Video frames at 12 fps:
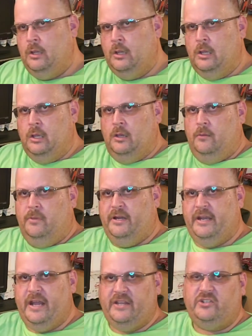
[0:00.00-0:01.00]
But in
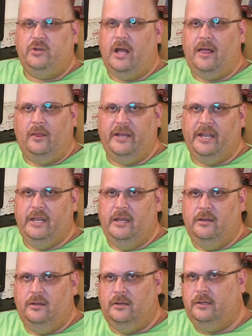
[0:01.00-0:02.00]
actuality,
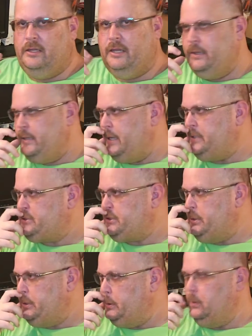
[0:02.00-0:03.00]
unless
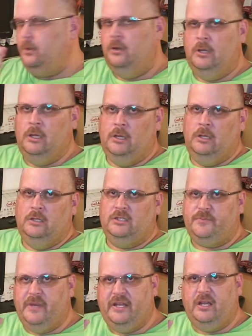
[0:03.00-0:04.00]
you spend a
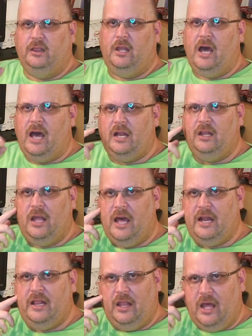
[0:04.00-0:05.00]
lot, a lot, a
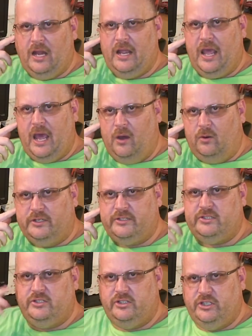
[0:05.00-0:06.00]
lot of hours
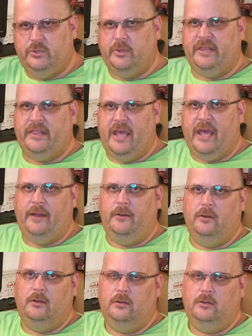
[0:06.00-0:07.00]
doing that.
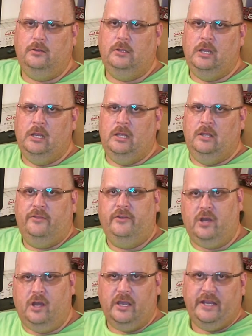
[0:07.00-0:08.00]
They're all going
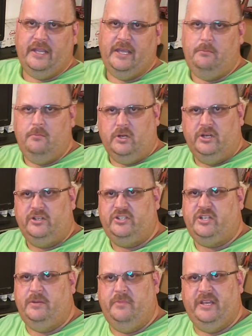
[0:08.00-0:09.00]
to get merged and
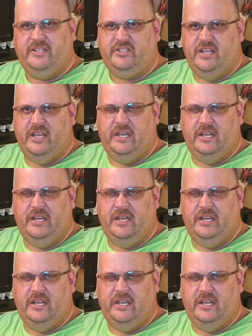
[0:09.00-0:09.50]
mixed in, and